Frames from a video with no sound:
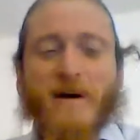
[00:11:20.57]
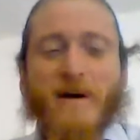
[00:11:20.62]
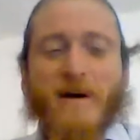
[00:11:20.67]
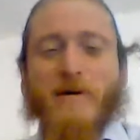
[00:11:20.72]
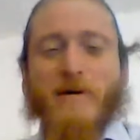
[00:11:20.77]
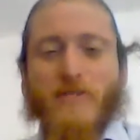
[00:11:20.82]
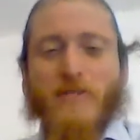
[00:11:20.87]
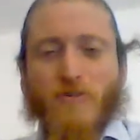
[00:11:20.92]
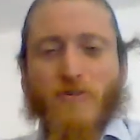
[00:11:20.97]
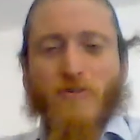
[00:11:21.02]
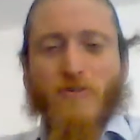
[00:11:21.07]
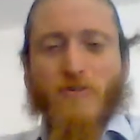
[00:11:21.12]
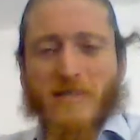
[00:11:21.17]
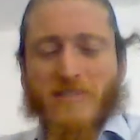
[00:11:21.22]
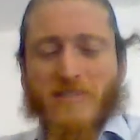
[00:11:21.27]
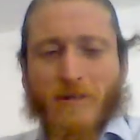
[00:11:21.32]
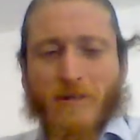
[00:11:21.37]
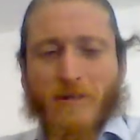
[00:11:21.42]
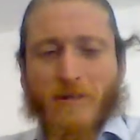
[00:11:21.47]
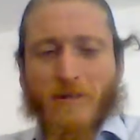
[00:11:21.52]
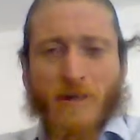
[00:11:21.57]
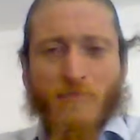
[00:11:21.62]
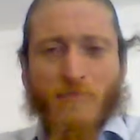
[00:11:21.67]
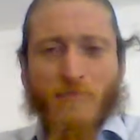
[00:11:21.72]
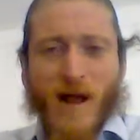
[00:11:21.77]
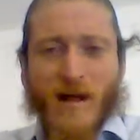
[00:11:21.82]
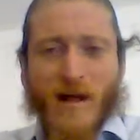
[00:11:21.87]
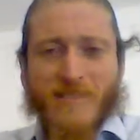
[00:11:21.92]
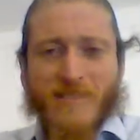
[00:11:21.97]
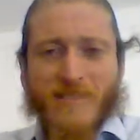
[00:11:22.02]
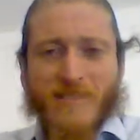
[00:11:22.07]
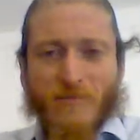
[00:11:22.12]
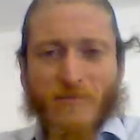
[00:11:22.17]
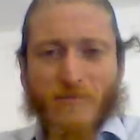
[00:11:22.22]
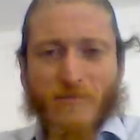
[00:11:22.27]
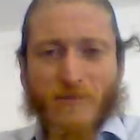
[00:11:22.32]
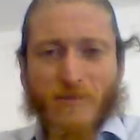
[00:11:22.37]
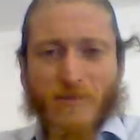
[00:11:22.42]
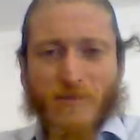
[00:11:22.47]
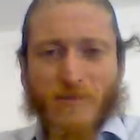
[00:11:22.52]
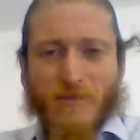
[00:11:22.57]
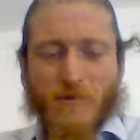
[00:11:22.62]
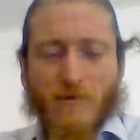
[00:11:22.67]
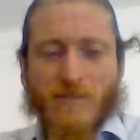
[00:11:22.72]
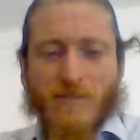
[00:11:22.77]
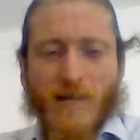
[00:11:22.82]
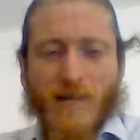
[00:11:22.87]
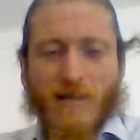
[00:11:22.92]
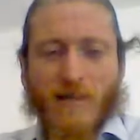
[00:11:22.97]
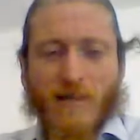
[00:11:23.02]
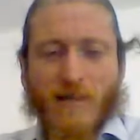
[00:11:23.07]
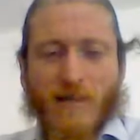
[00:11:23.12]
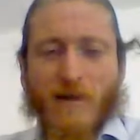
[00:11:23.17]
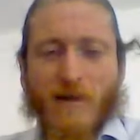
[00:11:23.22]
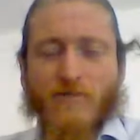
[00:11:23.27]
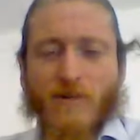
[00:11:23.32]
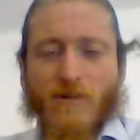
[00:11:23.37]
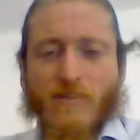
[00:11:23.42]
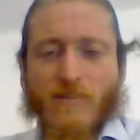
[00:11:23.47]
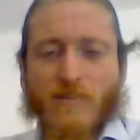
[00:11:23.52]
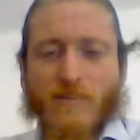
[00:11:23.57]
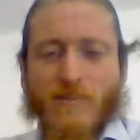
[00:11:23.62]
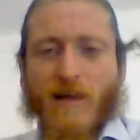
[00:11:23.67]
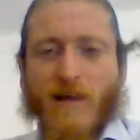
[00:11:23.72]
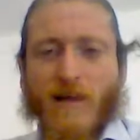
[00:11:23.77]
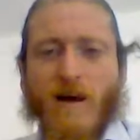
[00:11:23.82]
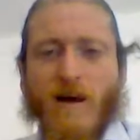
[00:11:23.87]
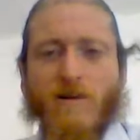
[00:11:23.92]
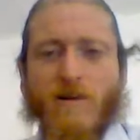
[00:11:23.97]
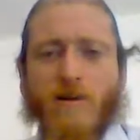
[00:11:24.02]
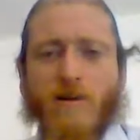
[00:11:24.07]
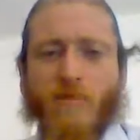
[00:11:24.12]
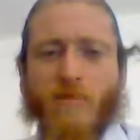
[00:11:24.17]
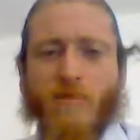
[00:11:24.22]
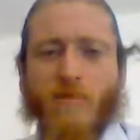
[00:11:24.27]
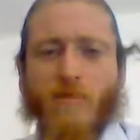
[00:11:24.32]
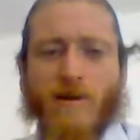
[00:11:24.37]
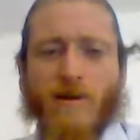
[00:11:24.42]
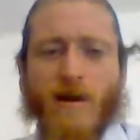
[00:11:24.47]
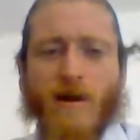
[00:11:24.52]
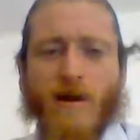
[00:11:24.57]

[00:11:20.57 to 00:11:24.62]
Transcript: But screaming is a little bit impractical for most people in daily life. So I was thinking, how can we